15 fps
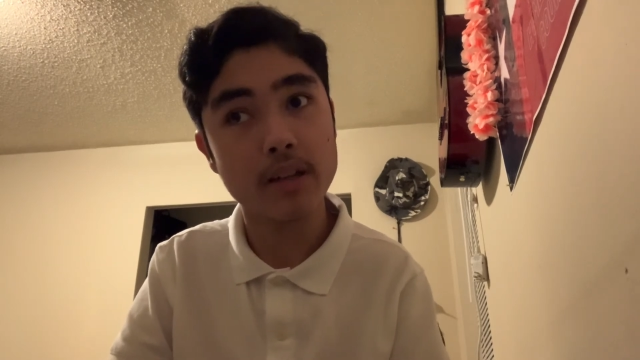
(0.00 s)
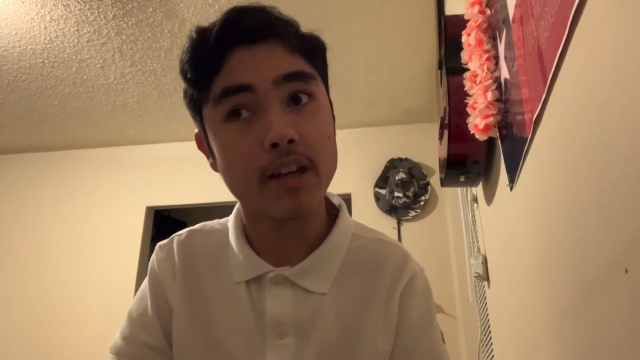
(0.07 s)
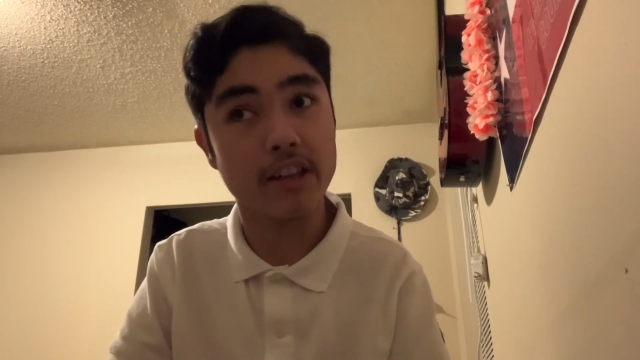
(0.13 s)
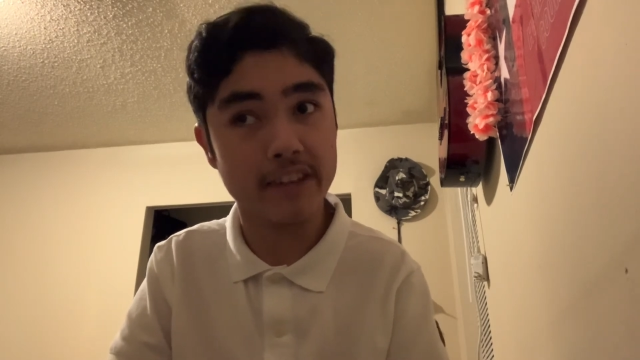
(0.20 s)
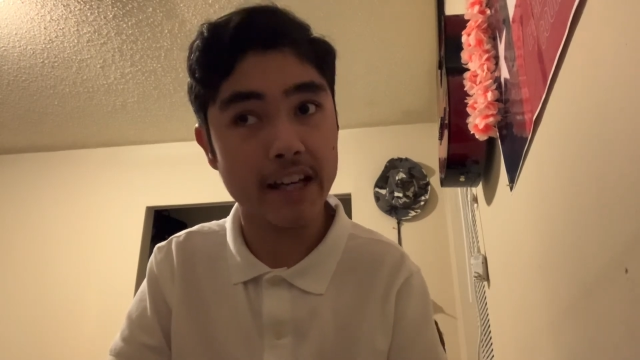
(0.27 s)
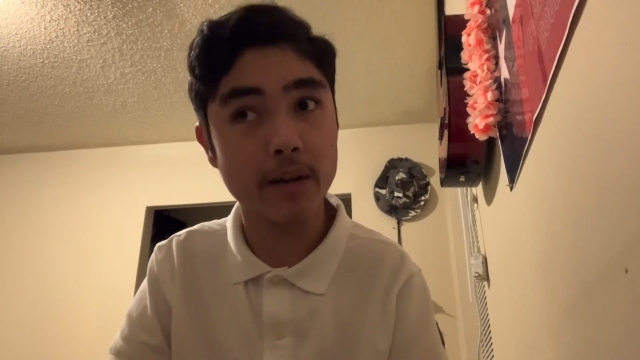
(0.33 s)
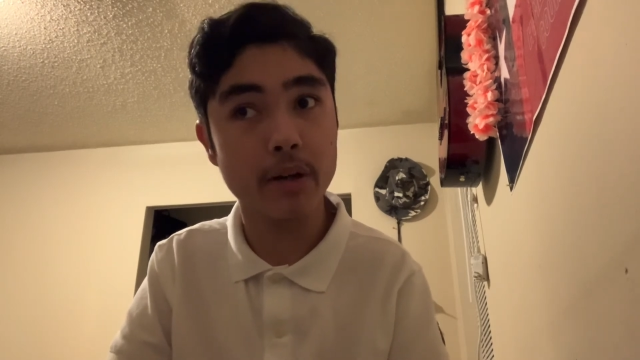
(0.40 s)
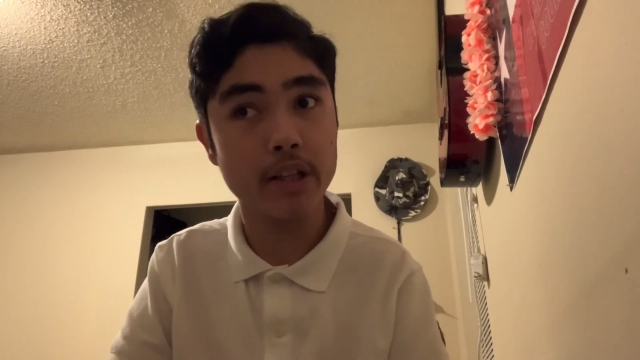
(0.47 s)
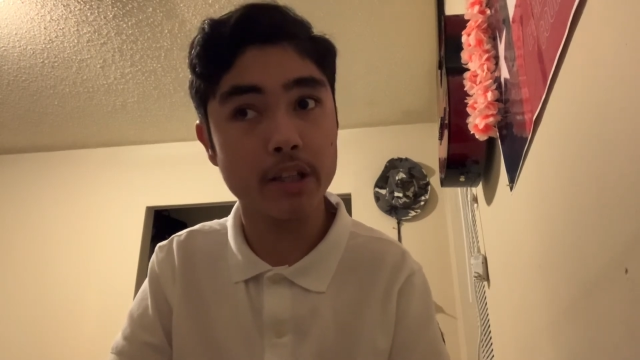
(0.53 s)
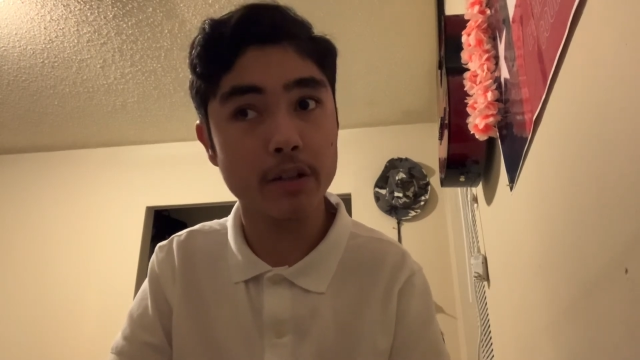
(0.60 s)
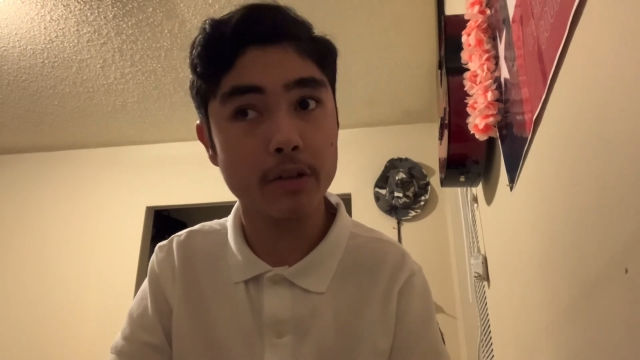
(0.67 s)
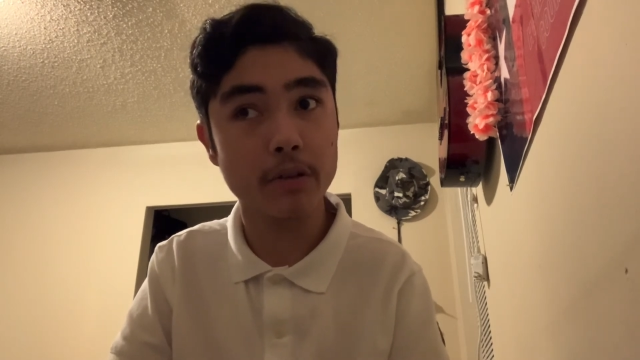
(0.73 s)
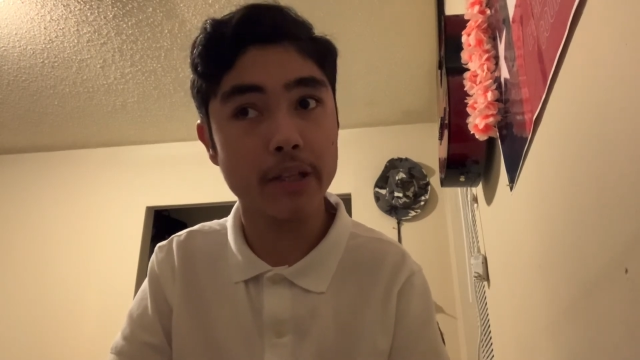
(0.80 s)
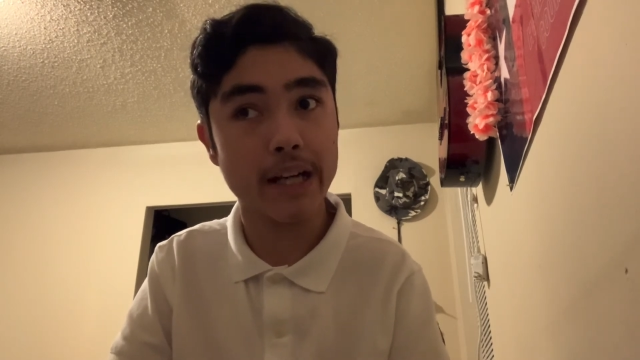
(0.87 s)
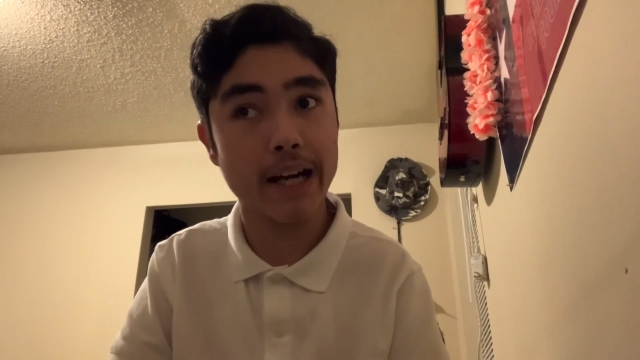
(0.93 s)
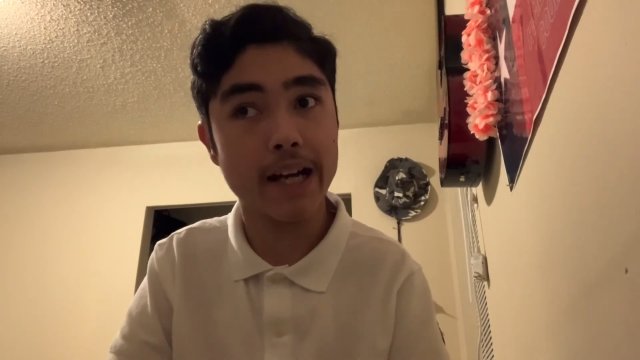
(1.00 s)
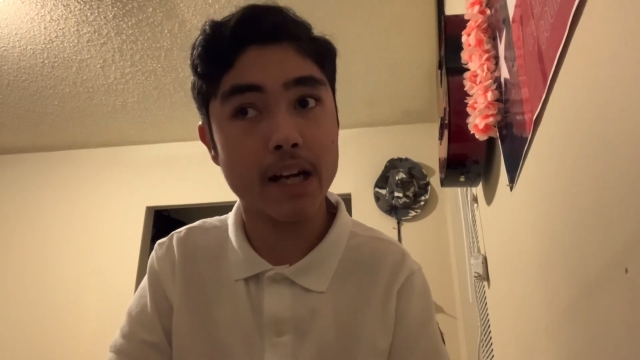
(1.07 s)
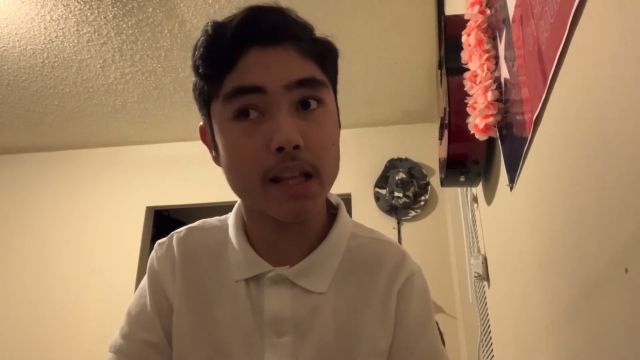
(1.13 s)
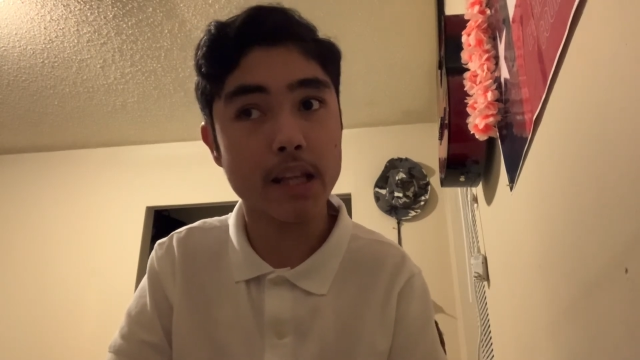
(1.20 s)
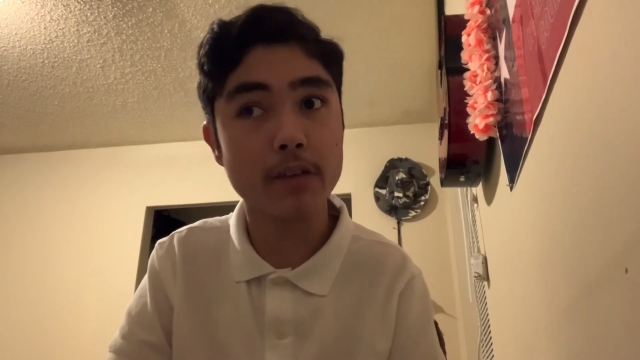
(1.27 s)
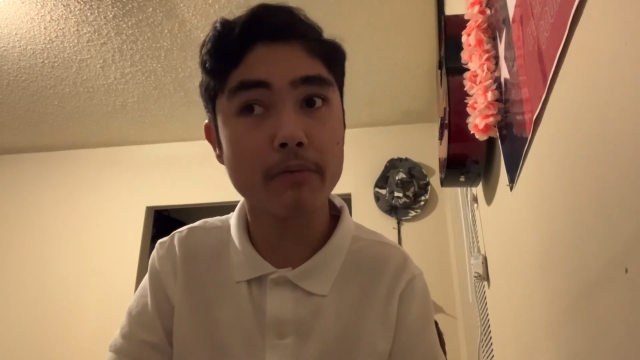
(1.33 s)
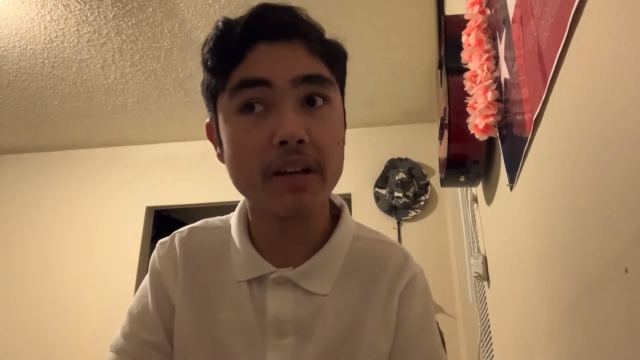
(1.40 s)
And now I know that I gotta
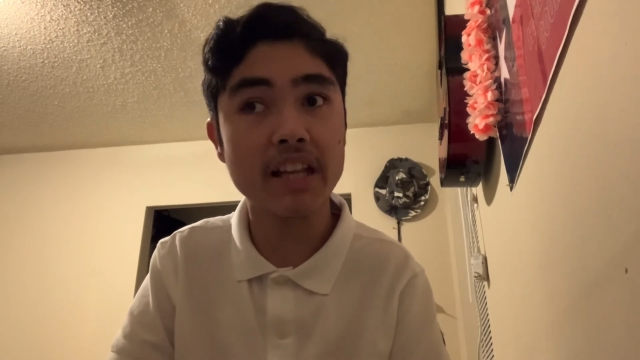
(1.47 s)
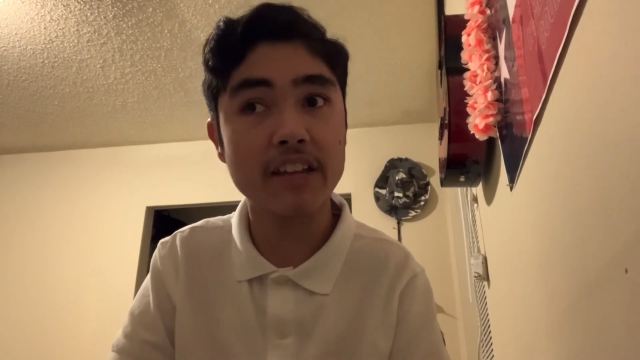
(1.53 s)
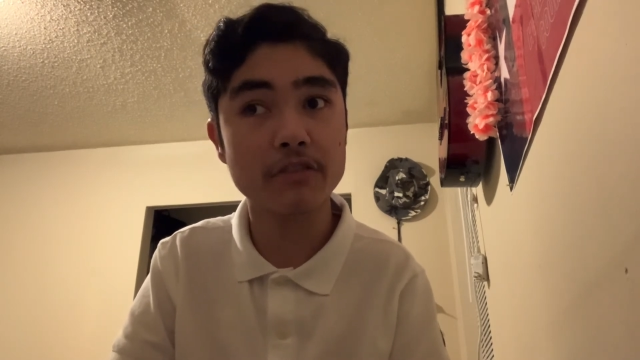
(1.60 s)
live my life